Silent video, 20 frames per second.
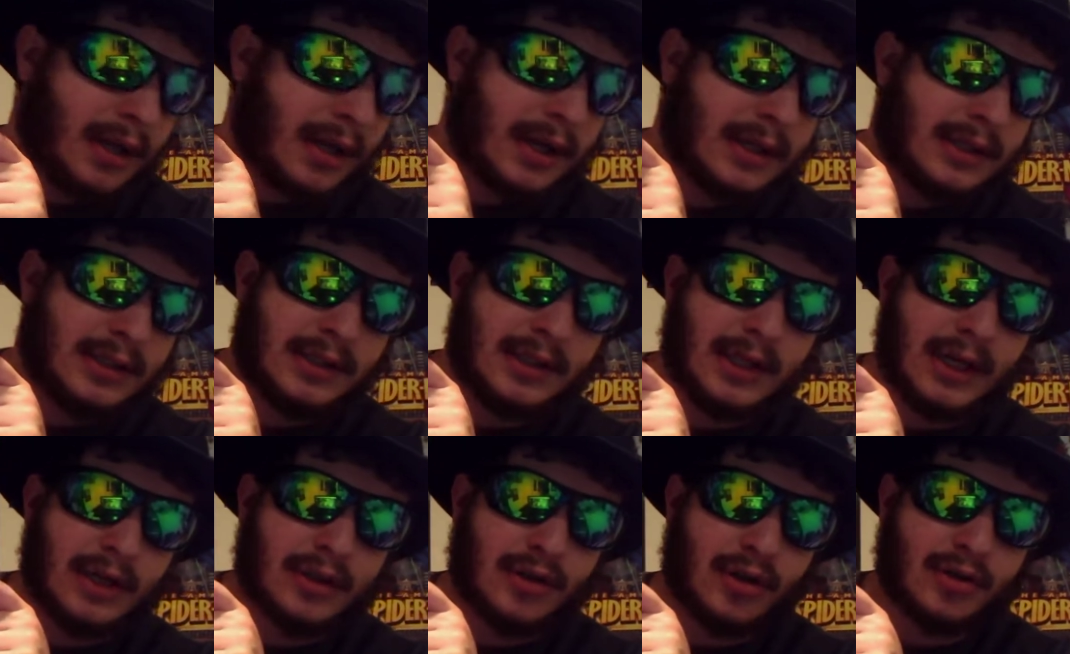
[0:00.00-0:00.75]

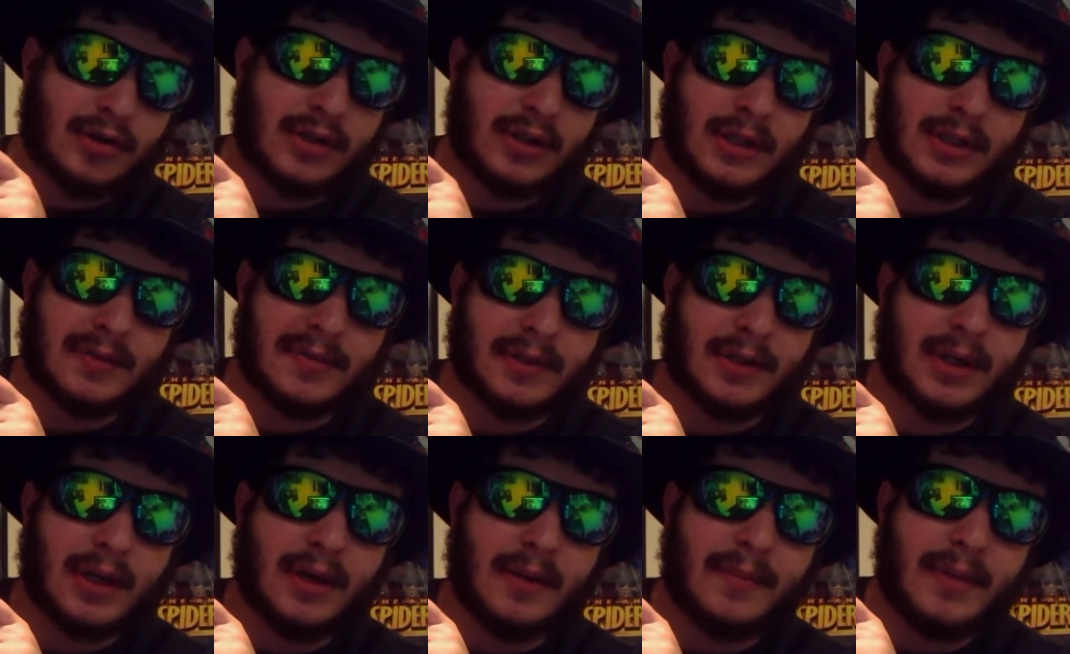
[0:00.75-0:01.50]
Legacy. I told you this
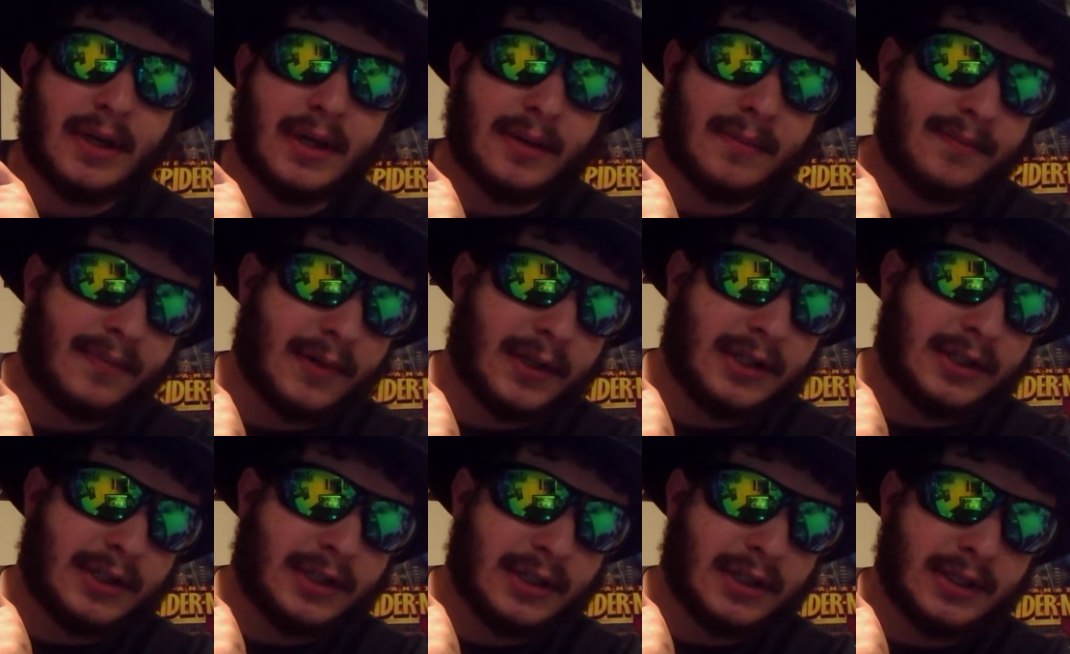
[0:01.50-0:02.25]
was going to be
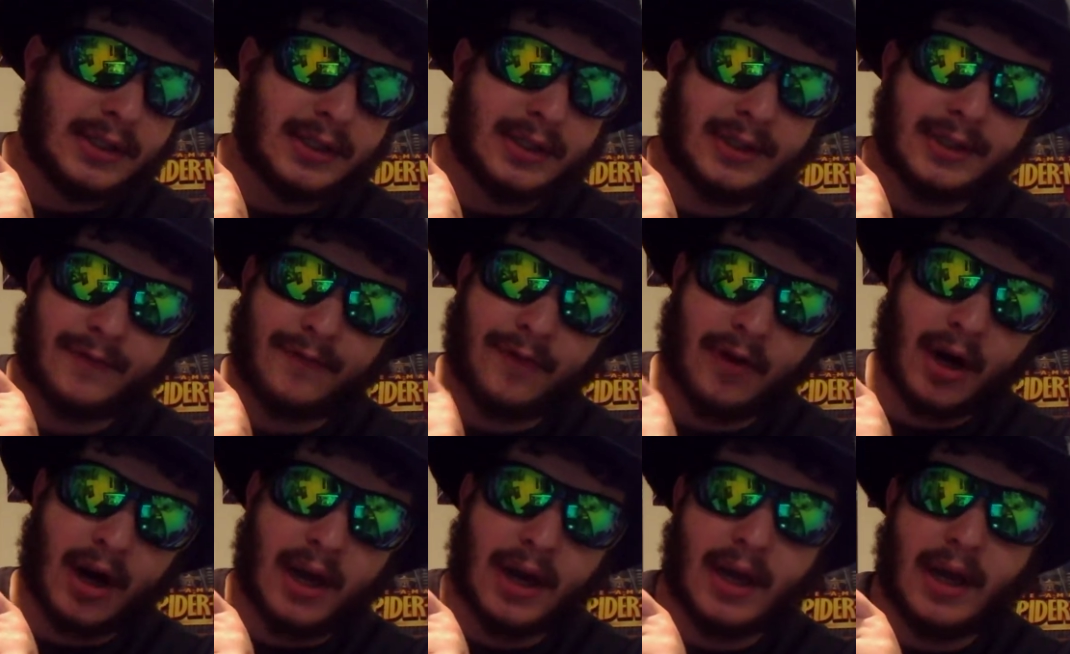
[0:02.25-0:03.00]
Completionist
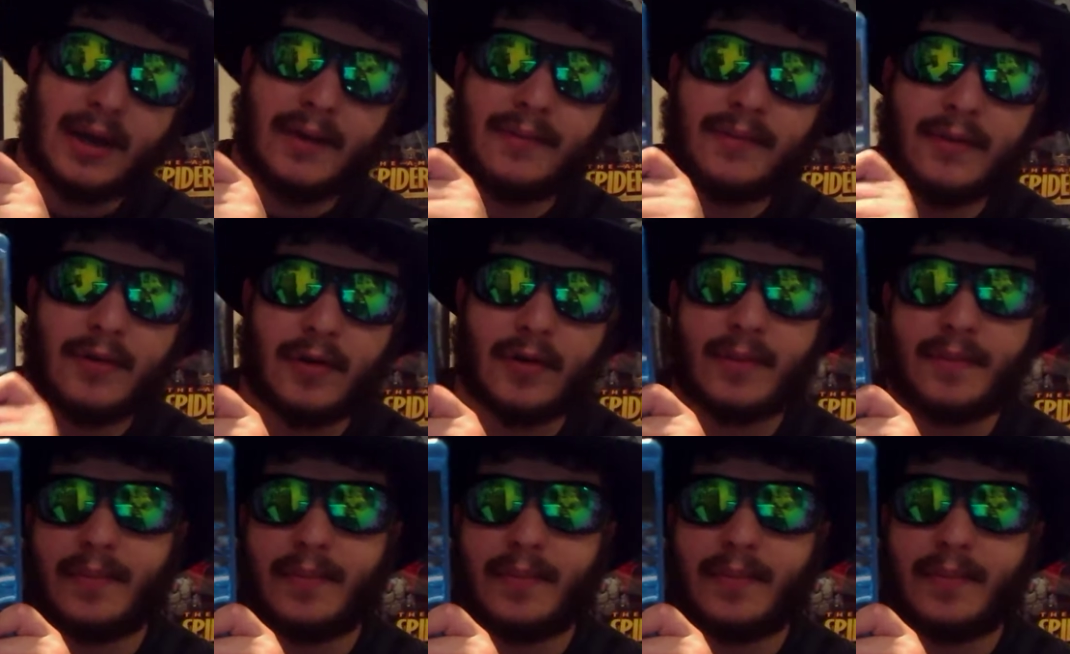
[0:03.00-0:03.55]
Friday, or